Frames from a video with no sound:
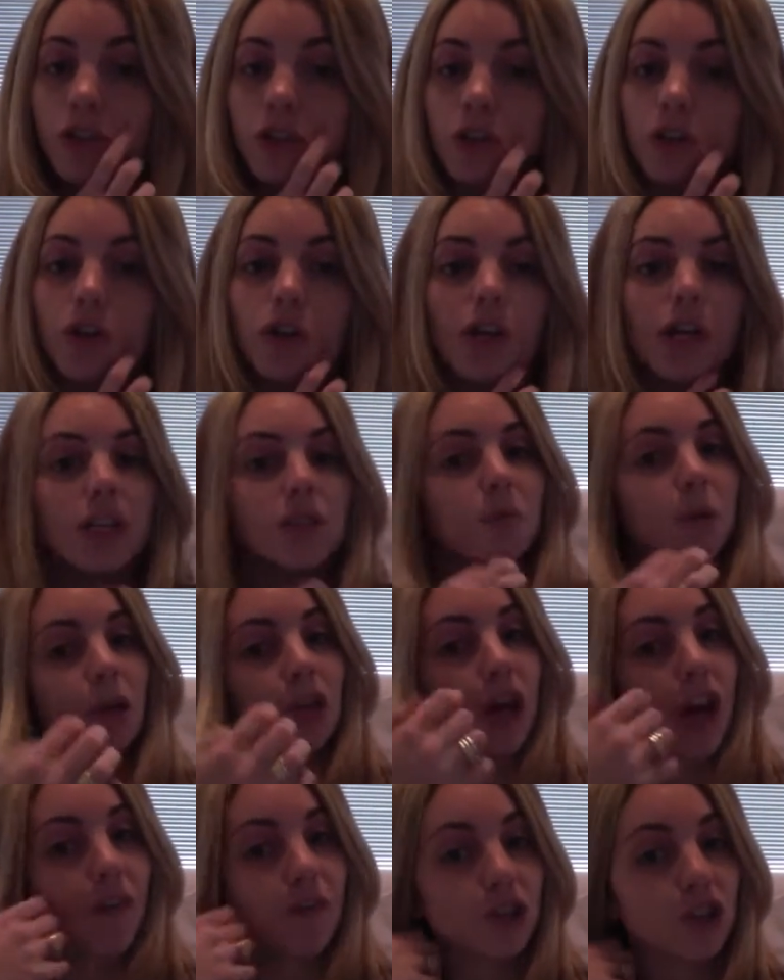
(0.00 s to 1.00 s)
to do is when
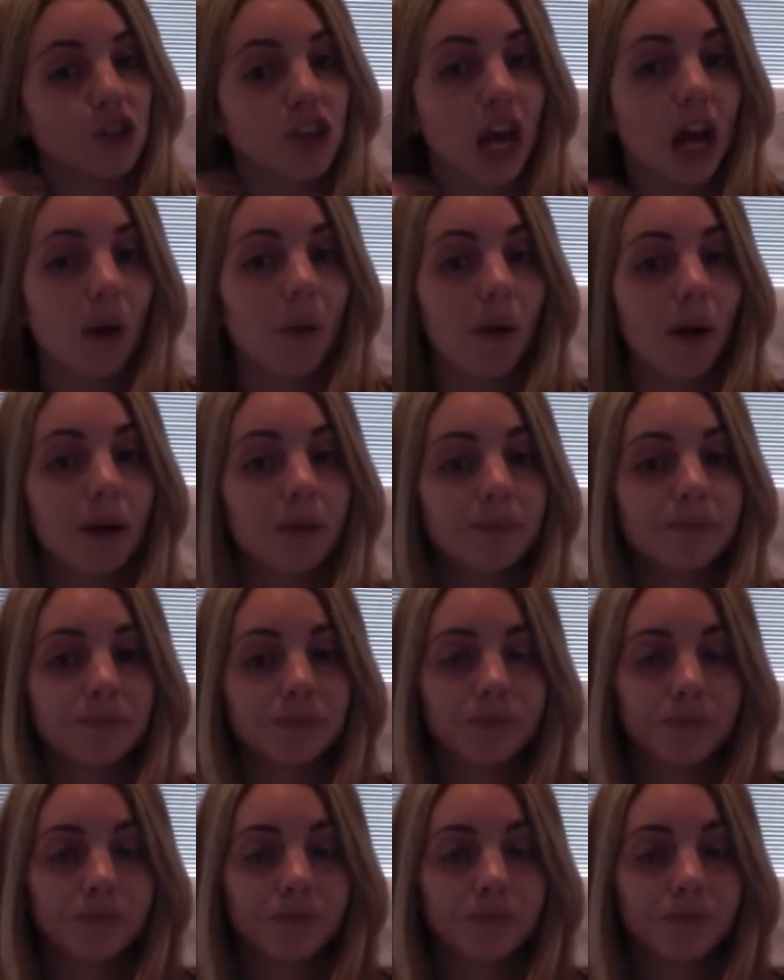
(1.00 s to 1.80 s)
you have your shower.